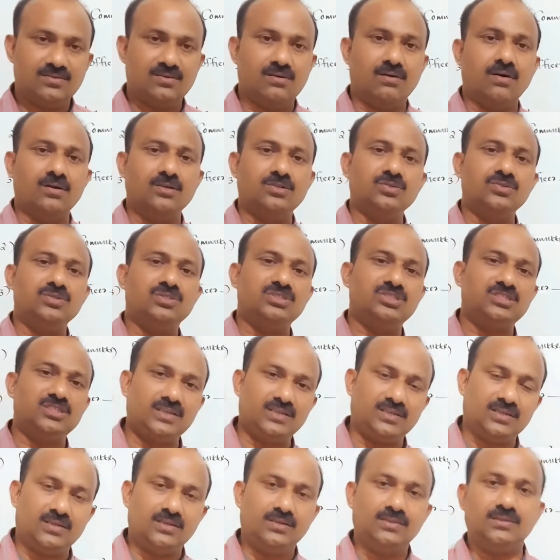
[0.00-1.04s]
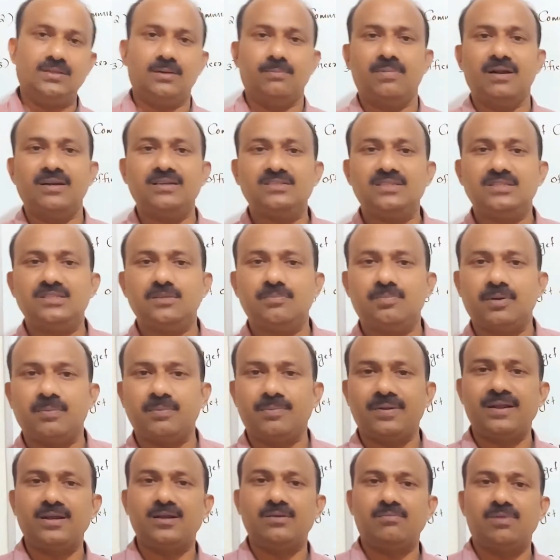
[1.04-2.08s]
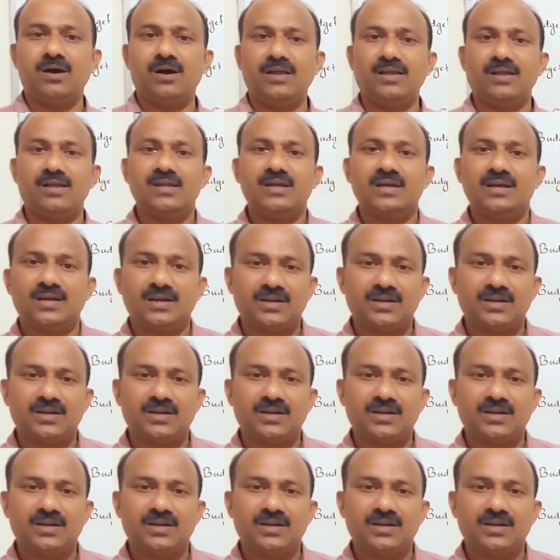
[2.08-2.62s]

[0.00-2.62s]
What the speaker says: or to check the budget prepared by